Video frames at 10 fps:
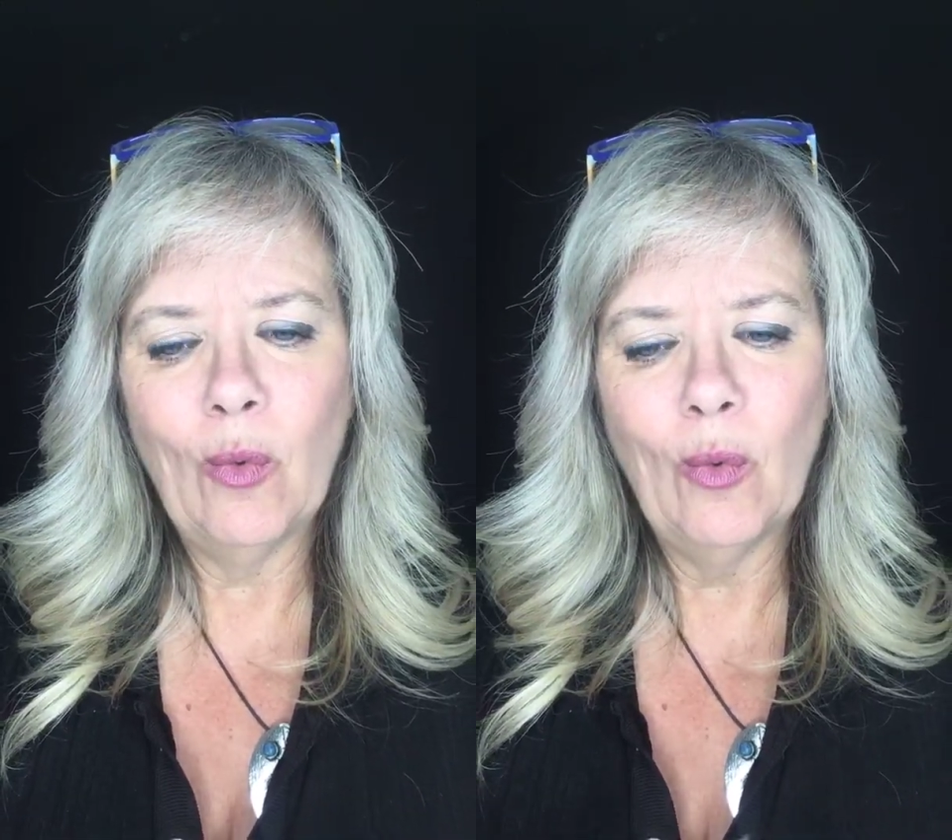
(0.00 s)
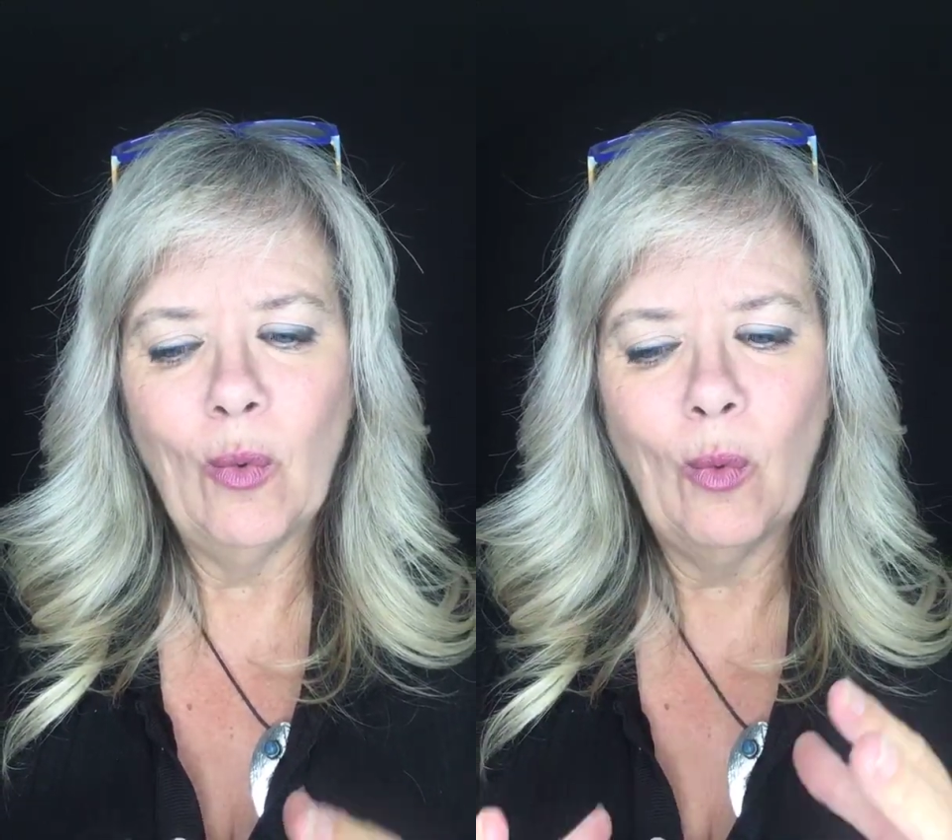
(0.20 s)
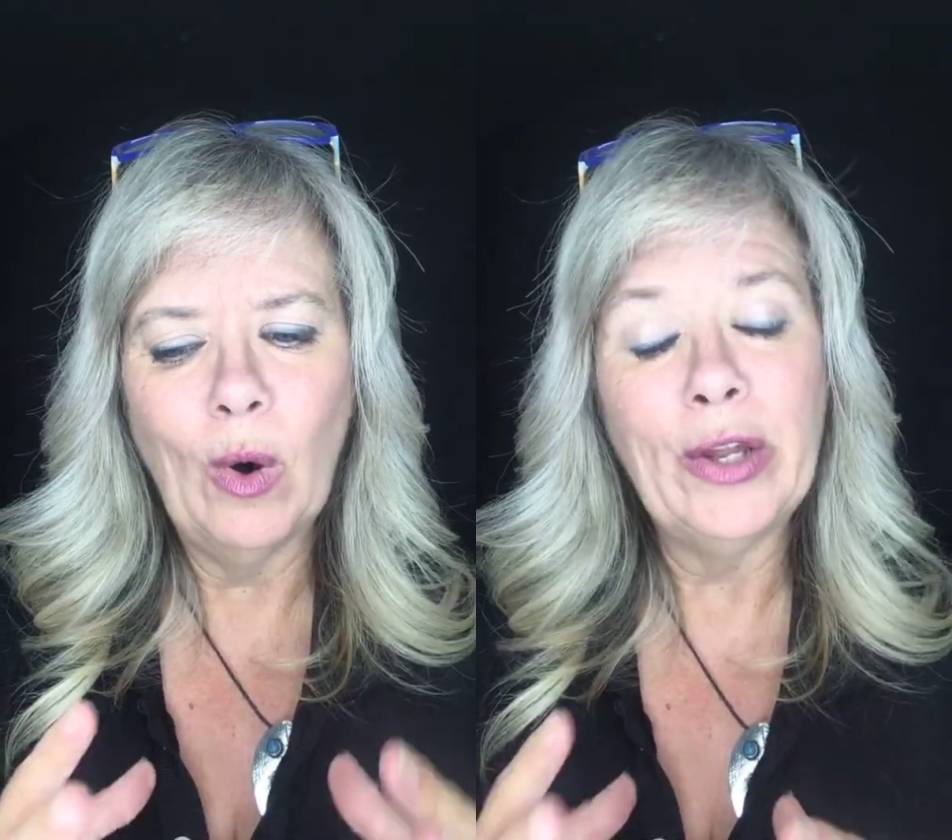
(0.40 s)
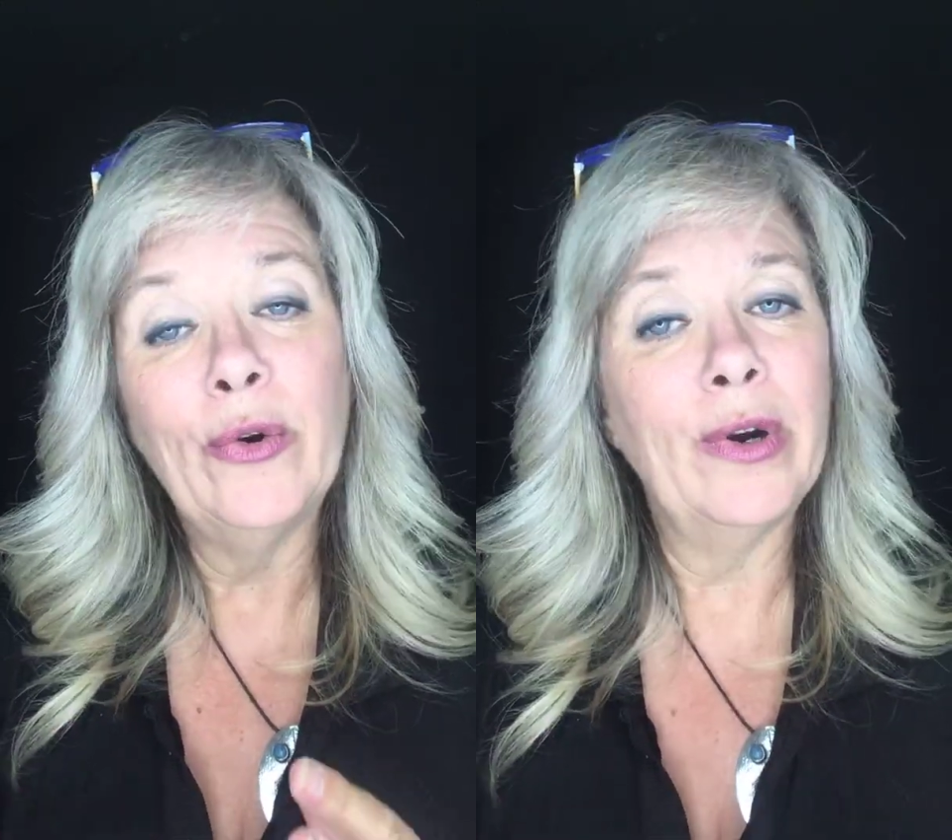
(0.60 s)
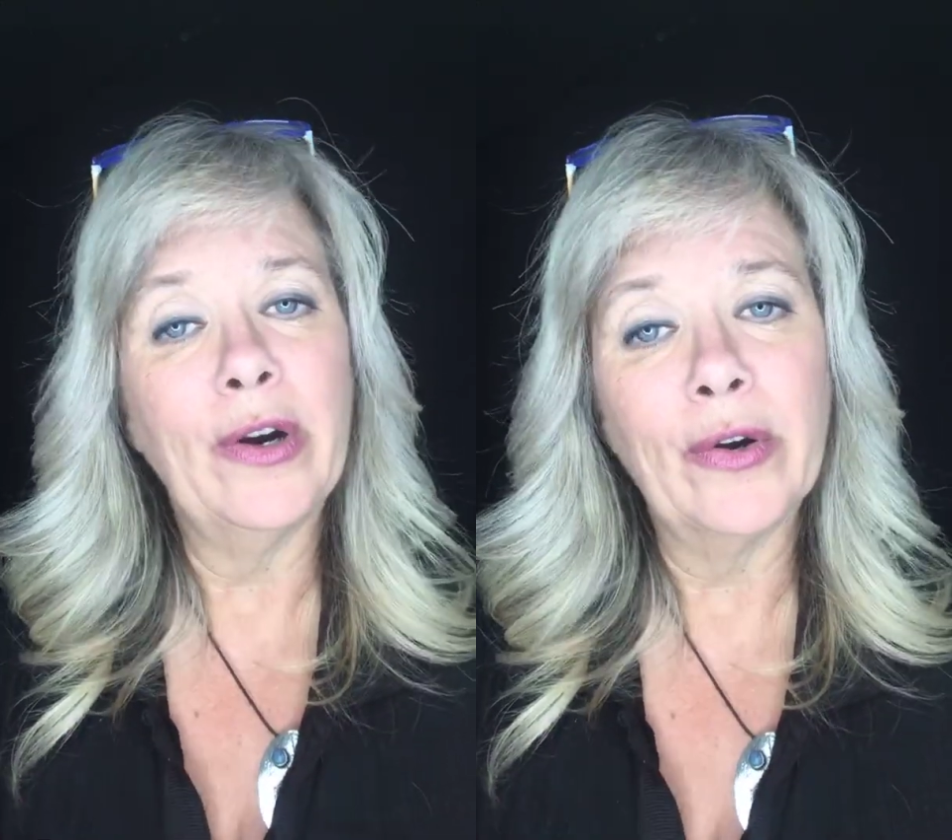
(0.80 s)
what your
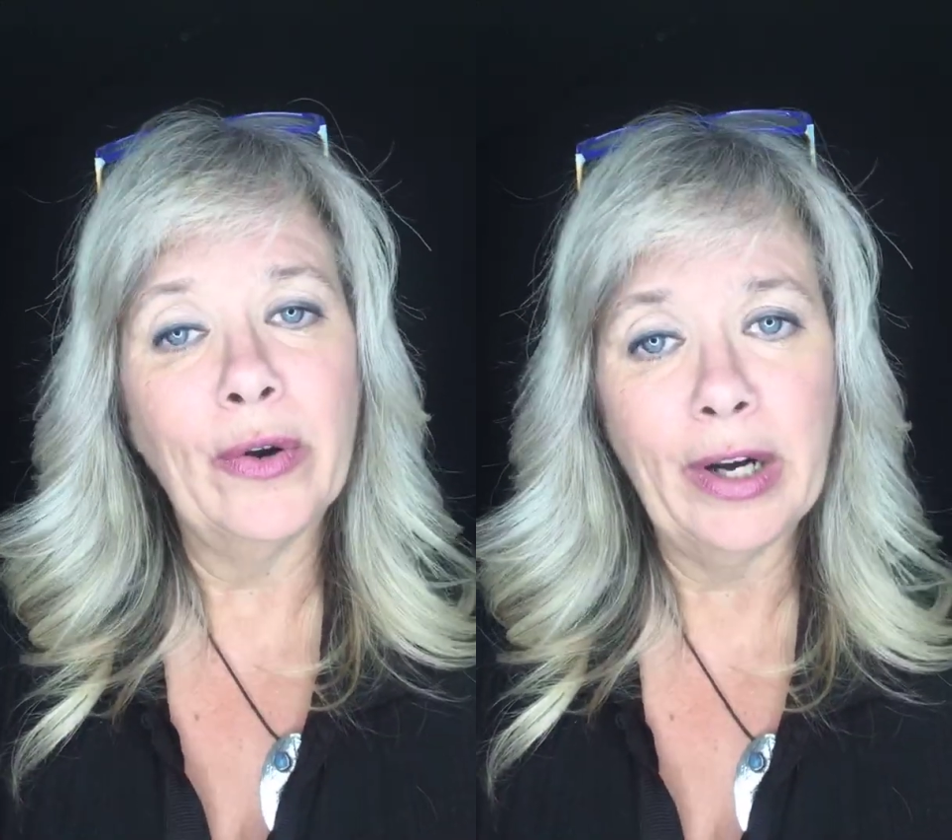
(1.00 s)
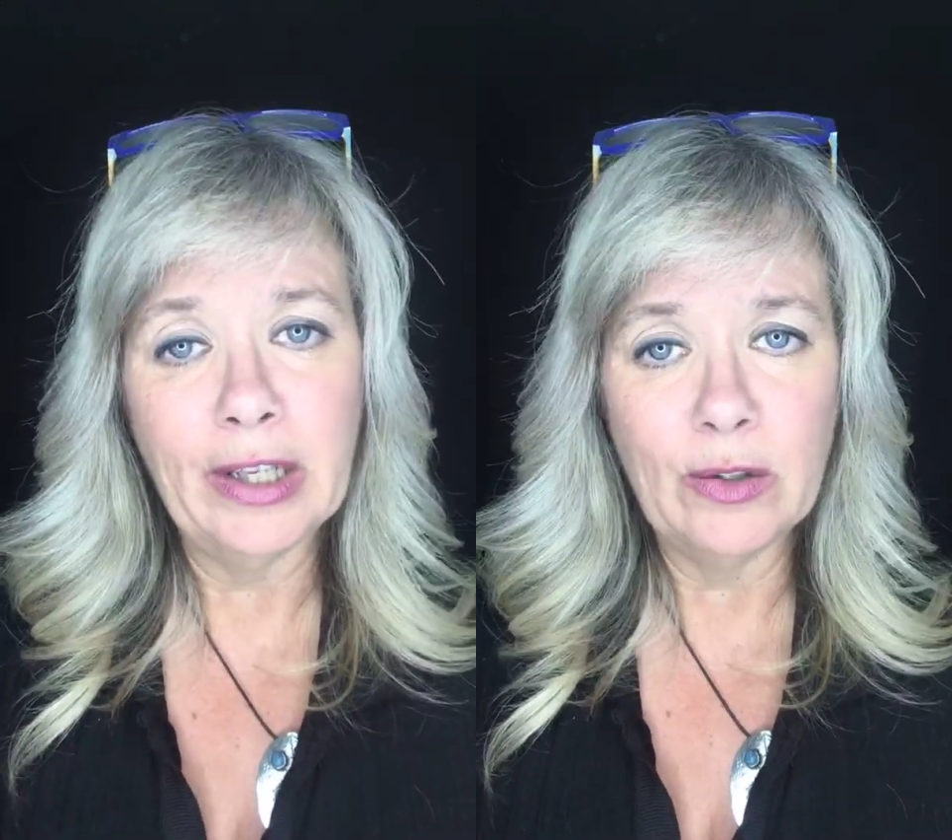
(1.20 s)
inner critic is